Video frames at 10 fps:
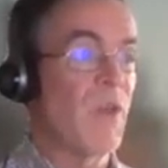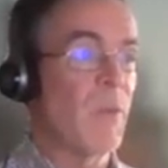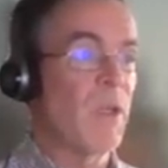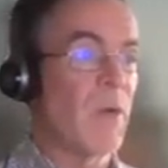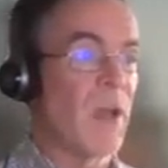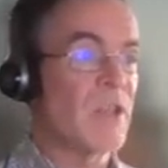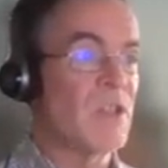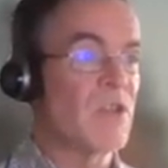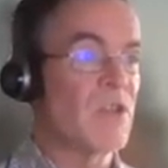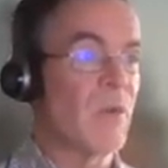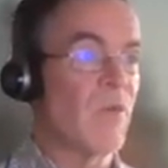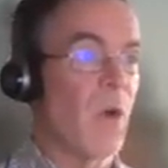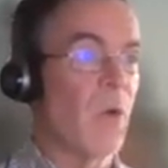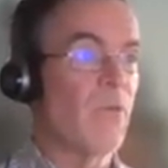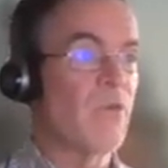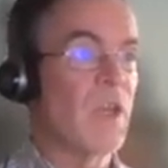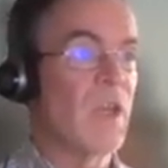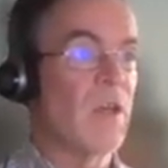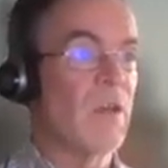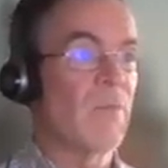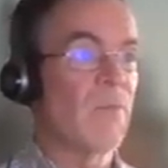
amino acids are involved in a